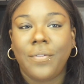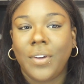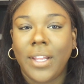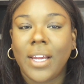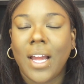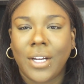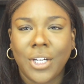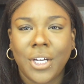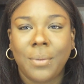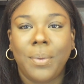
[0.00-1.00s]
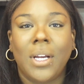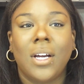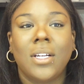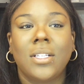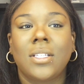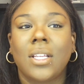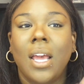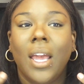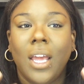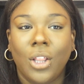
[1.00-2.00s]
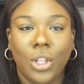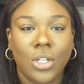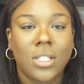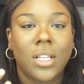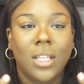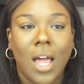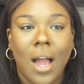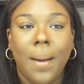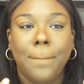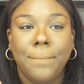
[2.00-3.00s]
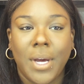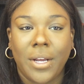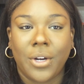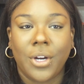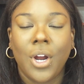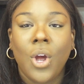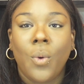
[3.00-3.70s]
I feel like I could, because it looks a lot better.